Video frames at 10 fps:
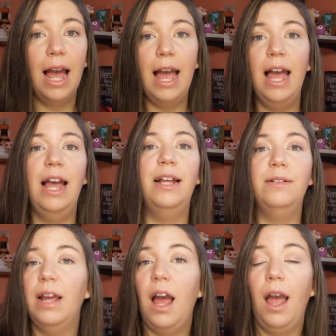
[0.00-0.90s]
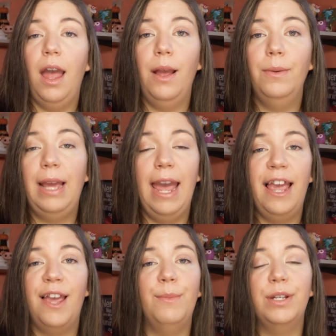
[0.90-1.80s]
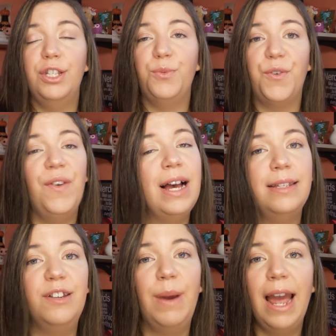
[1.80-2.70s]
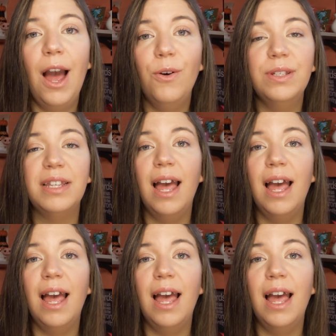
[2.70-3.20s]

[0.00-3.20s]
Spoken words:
and it came super fast to my house,